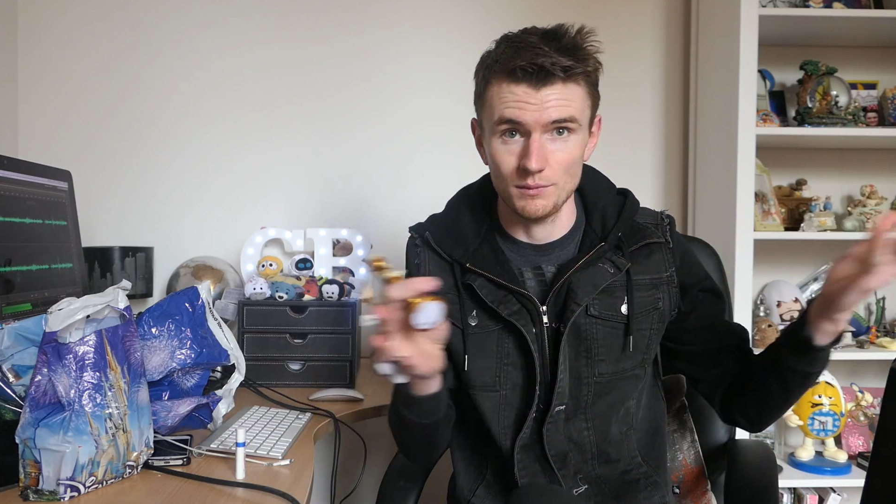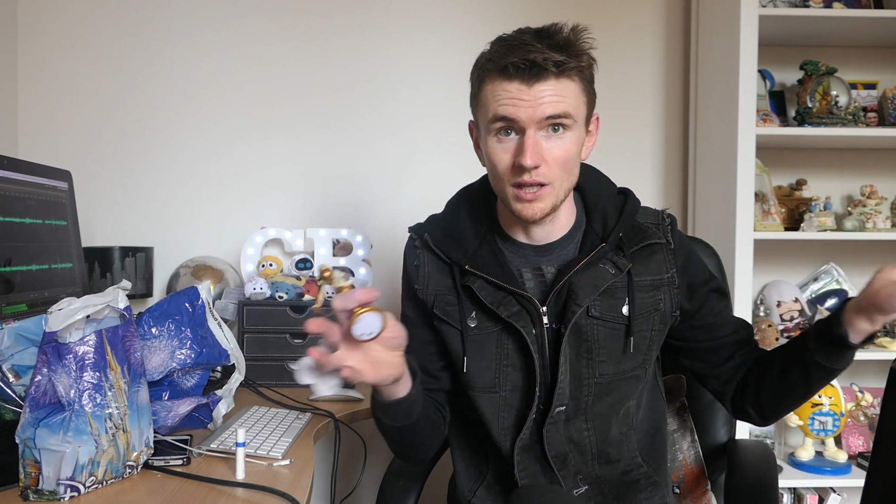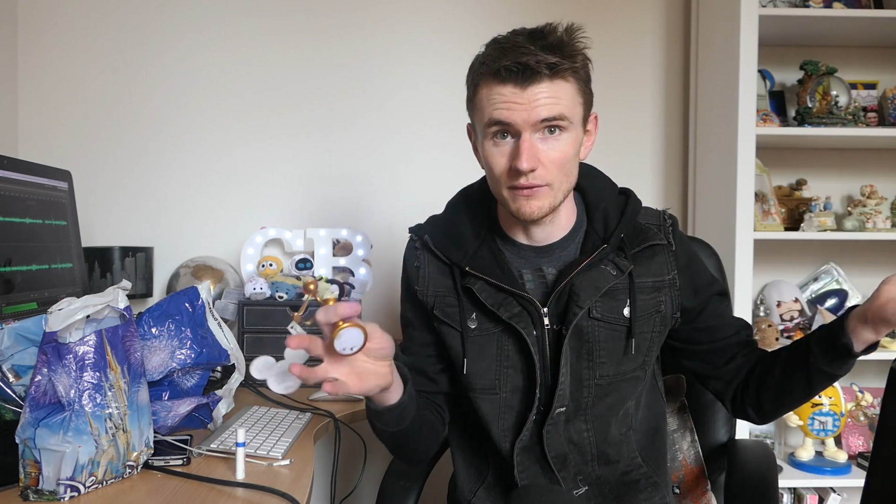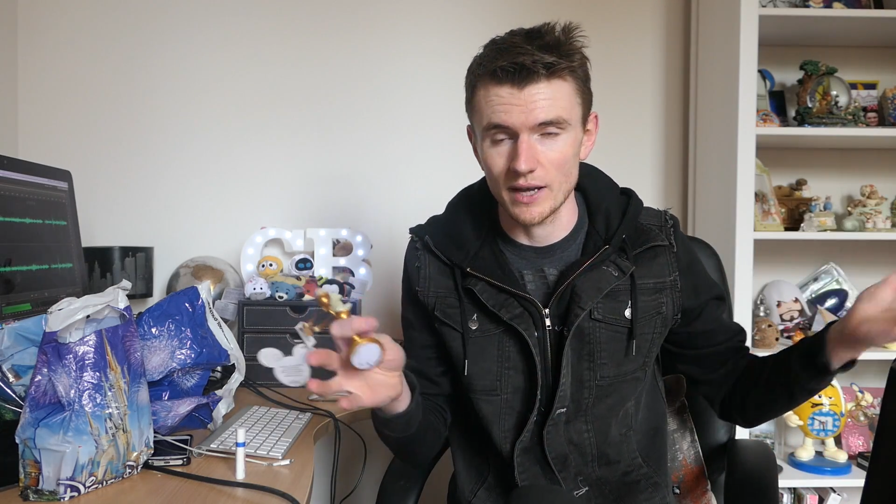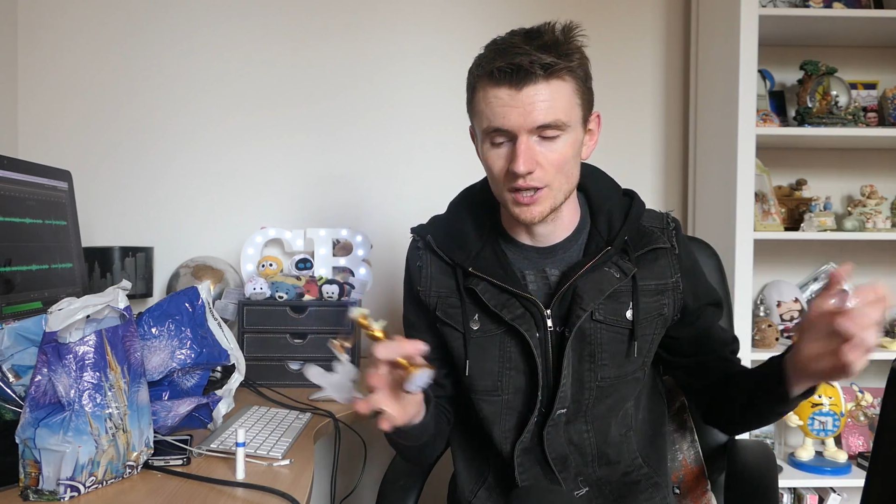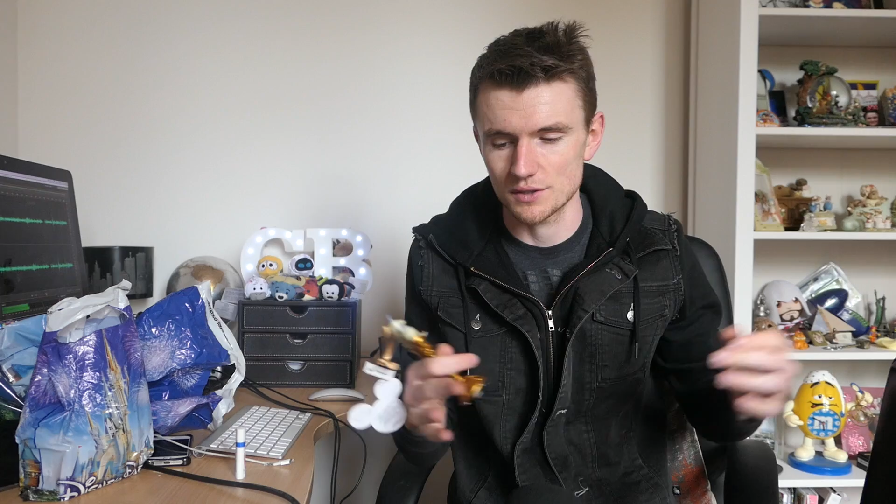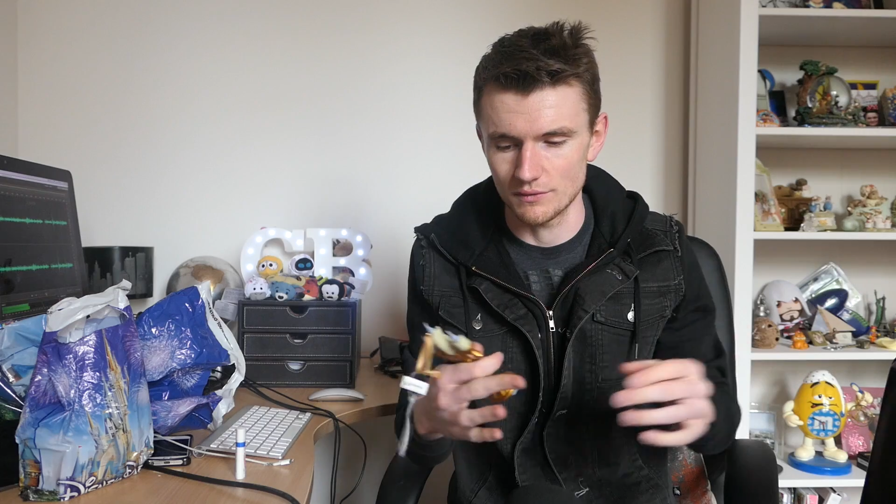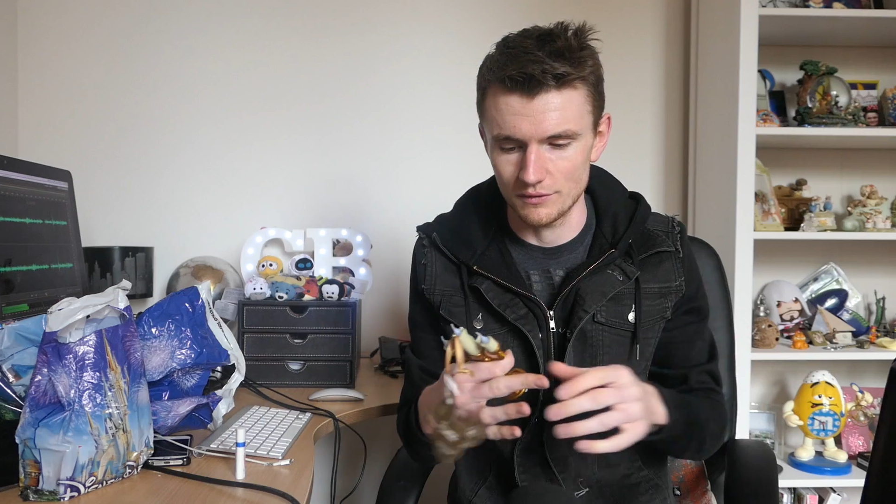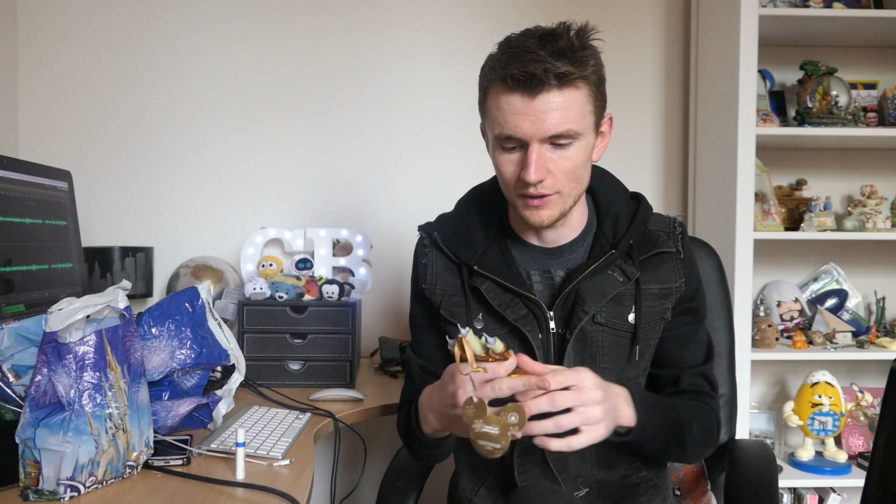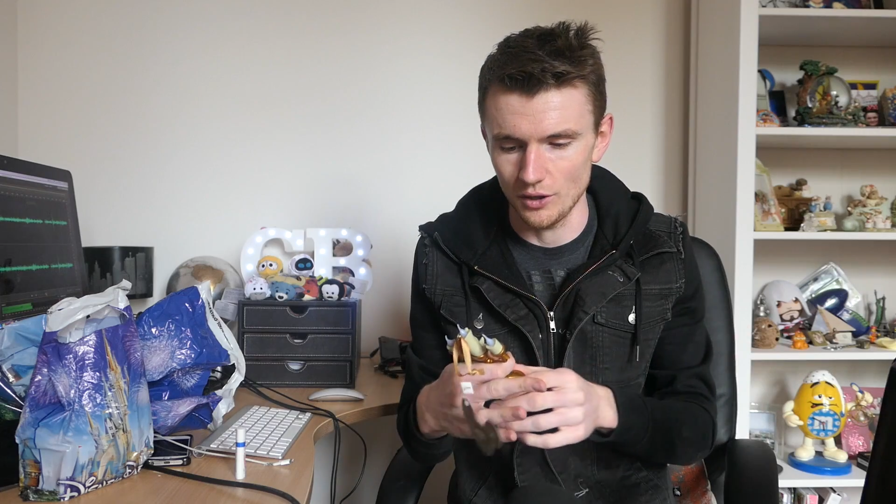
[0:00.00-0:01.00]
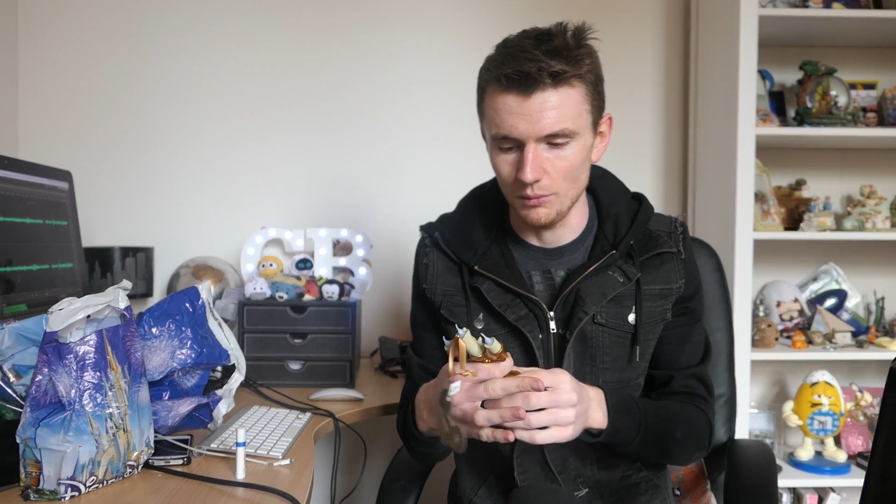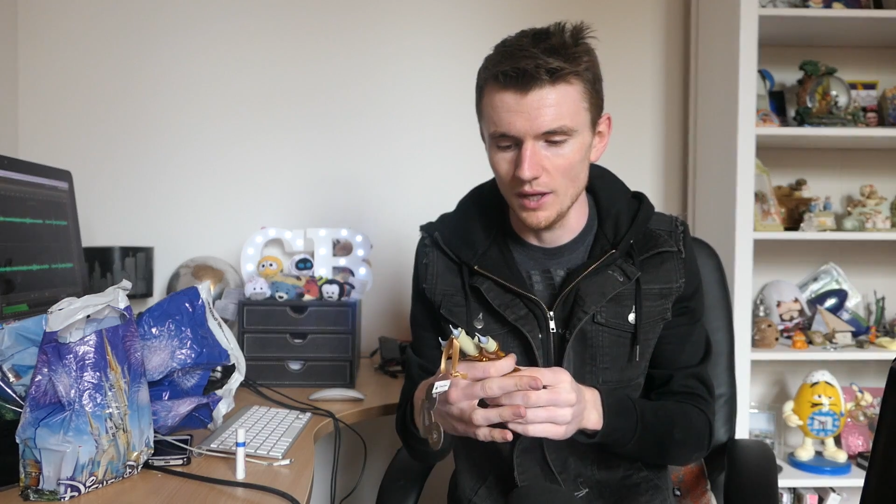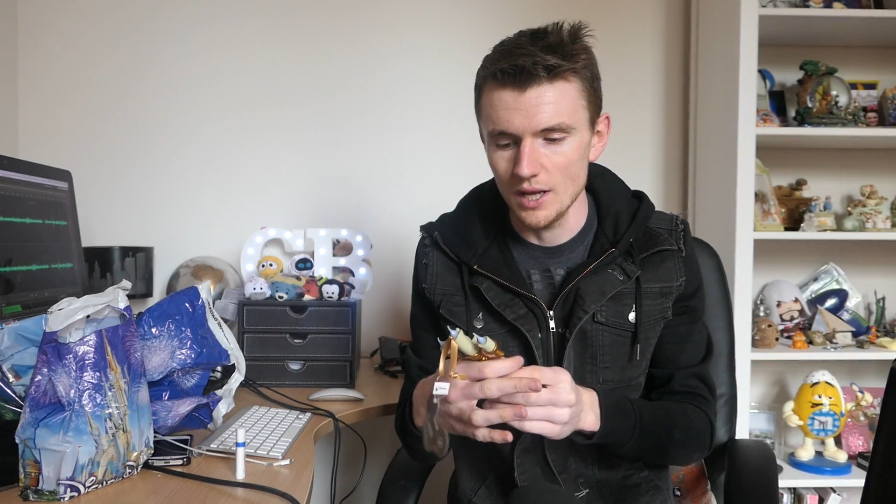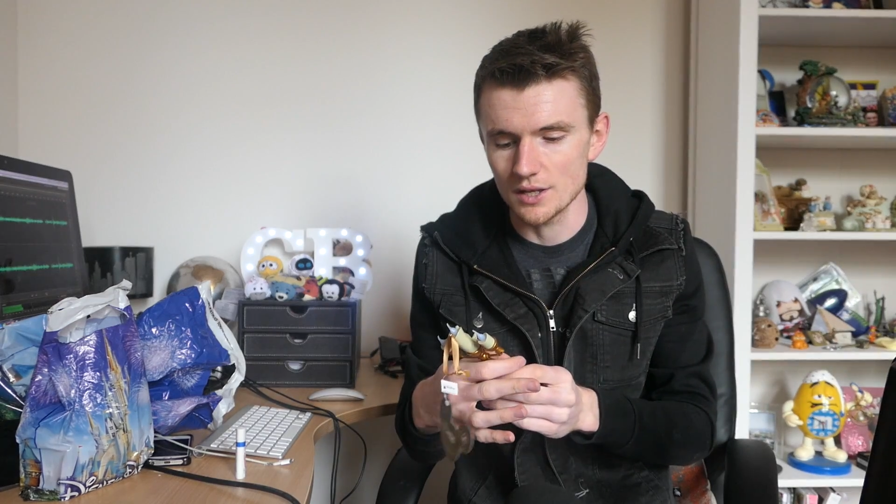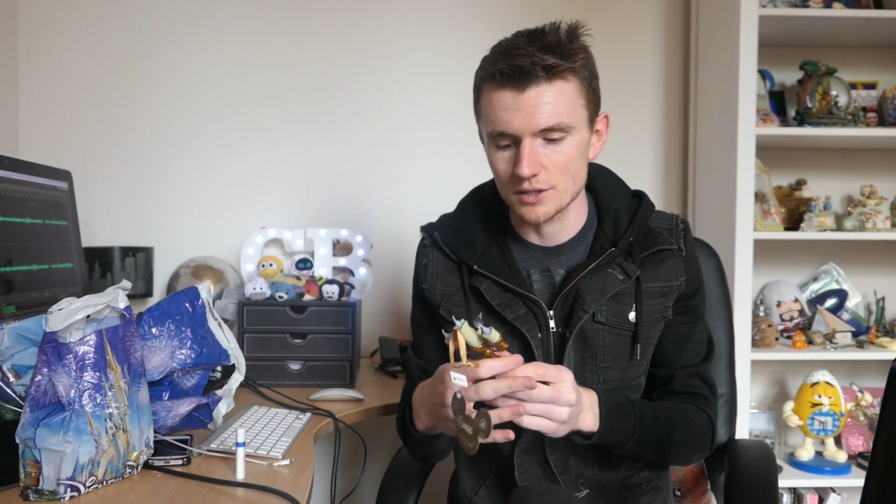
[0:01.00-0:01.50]
the live action
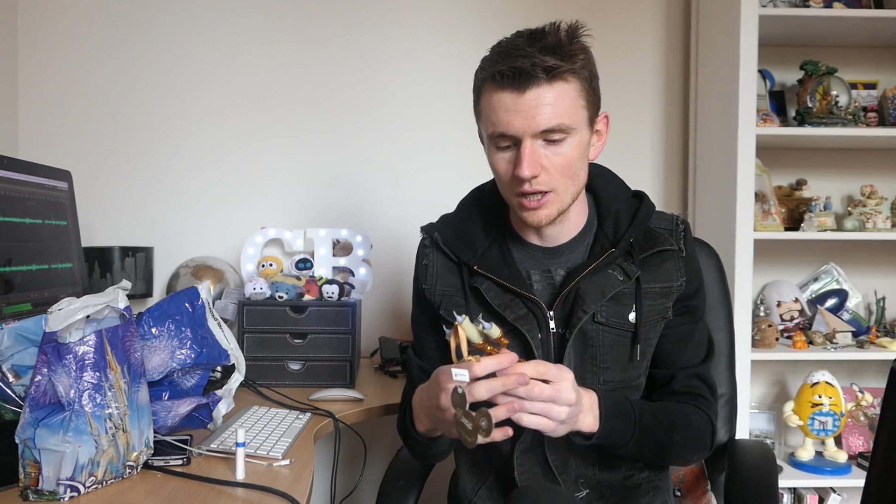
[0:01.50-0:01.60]
film.